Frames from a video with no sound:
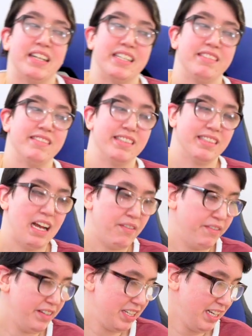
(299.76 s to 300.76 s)
my shoes on
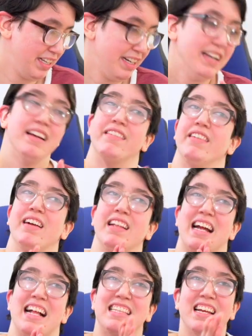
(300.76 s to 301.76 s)
top of each other. We
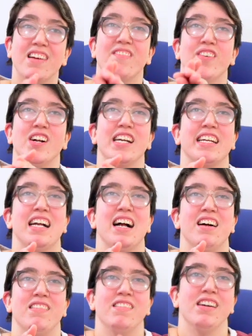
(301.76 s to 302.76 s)
only got two more to
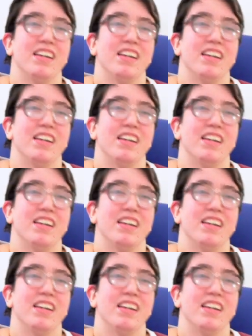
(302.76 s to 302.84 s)
go.